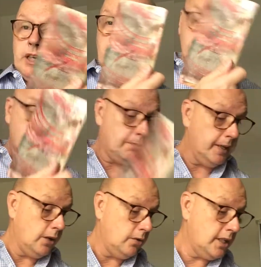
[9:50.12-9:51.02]
covers for
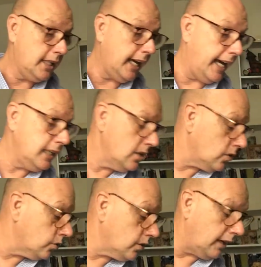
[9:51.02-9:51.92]
my own TNs
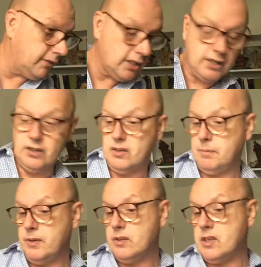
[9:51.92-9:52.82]
or traveler's
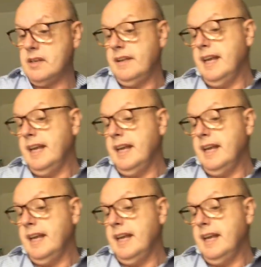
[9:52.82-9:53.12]
notebooks,